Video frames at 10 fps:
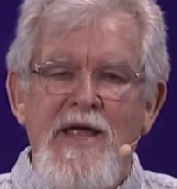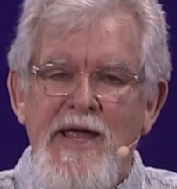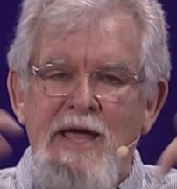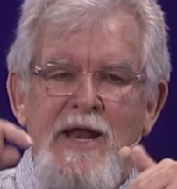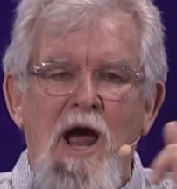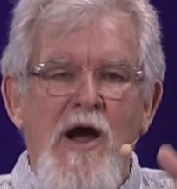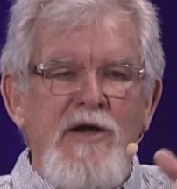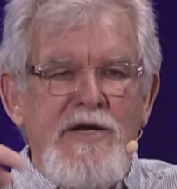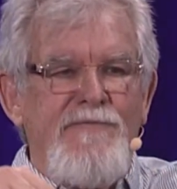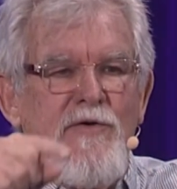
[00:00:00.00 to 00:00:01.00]
in our
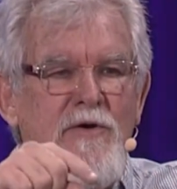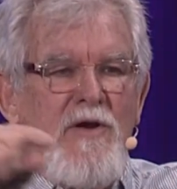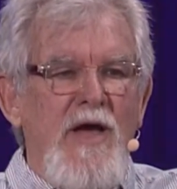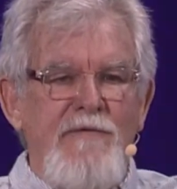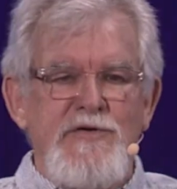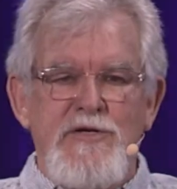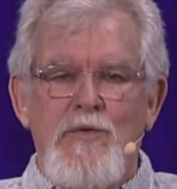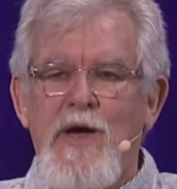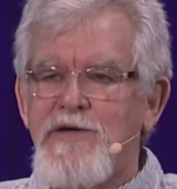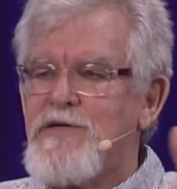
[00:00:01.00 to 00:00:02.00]
difficult life
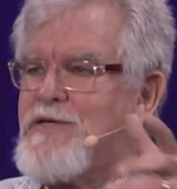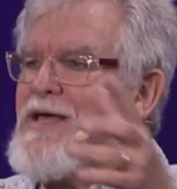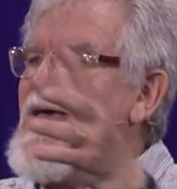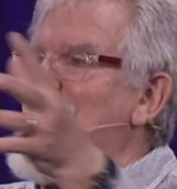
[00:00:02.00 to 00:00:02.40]
situations,